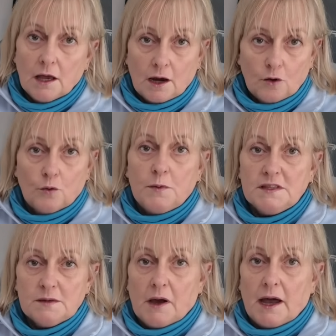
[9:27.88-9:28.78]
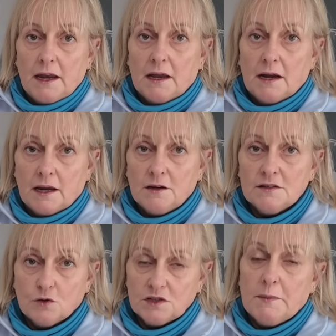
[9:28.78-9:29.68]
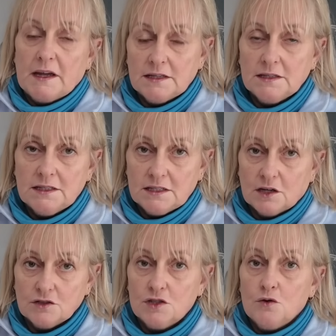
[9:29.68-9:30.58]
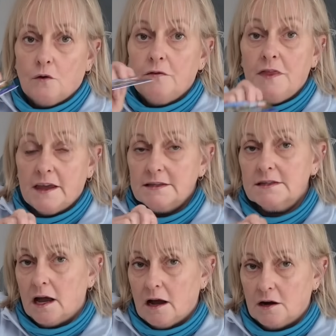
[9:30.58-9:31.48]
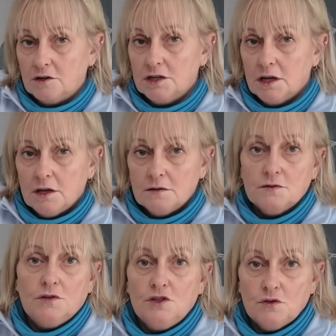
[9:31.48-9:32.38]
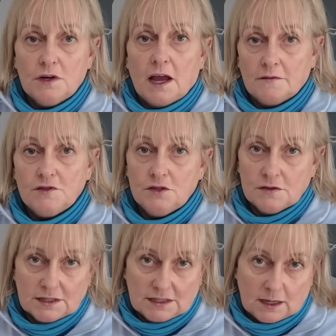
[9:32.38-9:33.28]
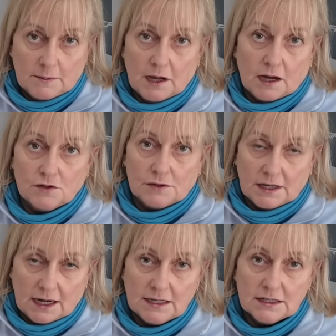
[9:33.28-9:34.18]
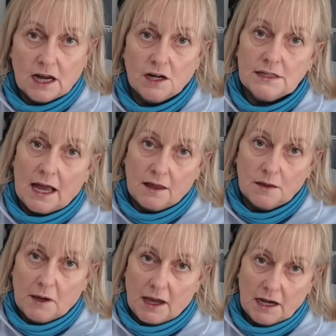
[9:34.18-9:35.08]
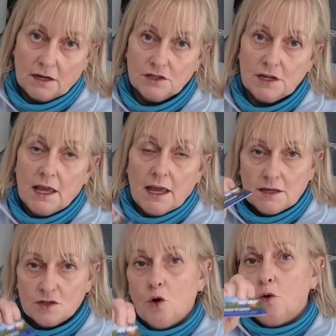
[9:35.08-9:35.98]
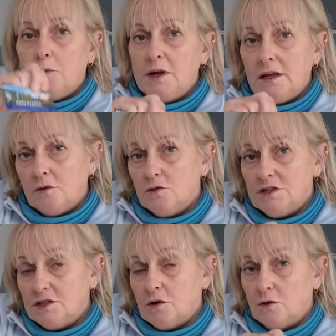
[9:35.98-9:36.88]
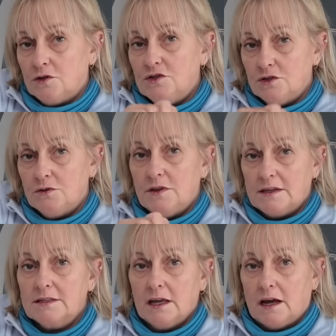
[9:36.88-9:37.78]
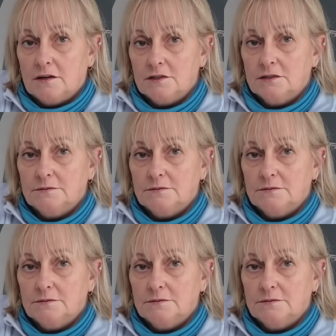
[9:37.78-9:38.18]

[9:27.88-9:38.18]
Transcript: and it opens the barrier and it's automatically deducted off this card. So you don't have to use a debit card or a credit card at the barriers. It's all preloaded onto this card.